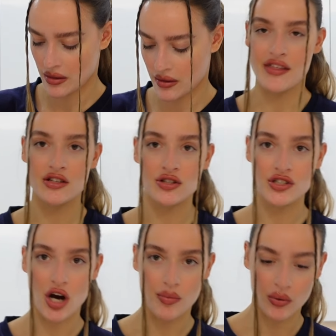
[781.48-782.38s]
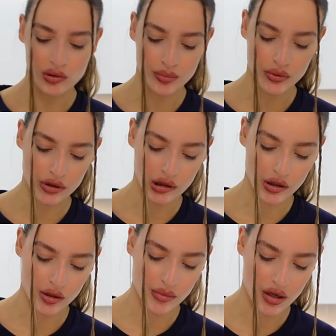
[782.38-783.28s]
And then on top I will pour a
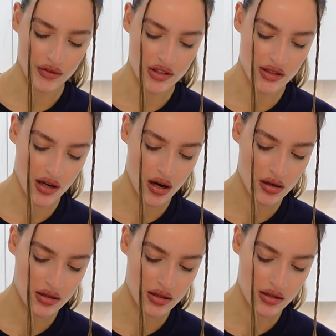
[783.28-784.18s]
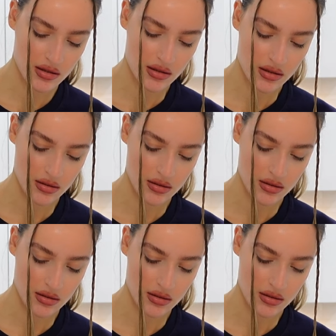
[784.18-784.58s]
little bit of a sauce.